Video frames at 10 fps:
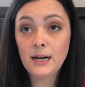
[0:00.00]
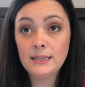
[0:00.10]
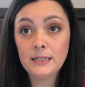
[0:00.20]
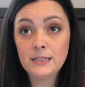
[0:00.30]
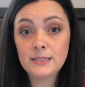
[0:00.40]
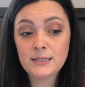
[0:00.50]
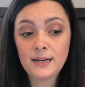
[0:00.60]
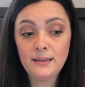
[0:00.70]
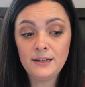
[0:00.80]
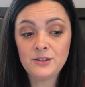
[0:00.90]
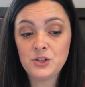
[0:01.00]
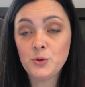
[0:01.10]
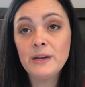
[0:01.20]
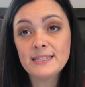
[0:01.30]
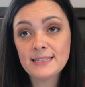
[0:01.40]
I liked I liked the
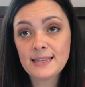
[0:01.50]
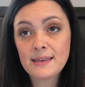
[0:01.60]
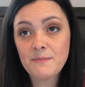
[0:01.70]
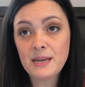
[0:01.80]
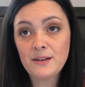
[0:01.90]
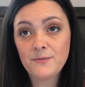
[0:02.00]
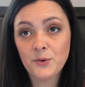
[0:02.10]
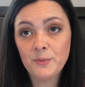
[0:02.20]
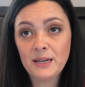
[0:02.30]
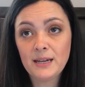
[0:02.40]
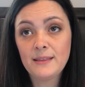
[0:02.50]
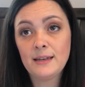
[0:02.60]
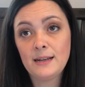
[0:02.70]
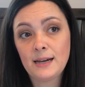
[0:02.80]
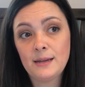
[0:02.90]
choices that they made for me, and
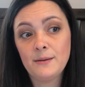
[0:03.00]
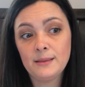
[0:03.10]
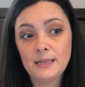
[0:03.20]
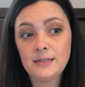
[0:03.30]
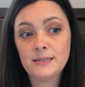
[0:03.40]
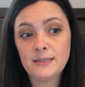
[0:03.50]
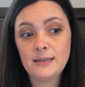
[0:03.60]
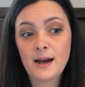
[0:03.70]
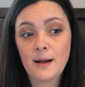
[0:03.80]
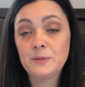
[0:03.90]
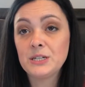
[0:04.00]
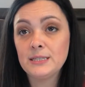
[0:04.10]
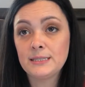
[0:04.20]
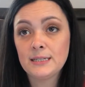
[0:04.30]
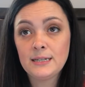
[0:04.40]
then I liked the
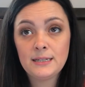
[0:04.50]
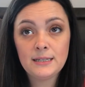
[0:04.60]
options,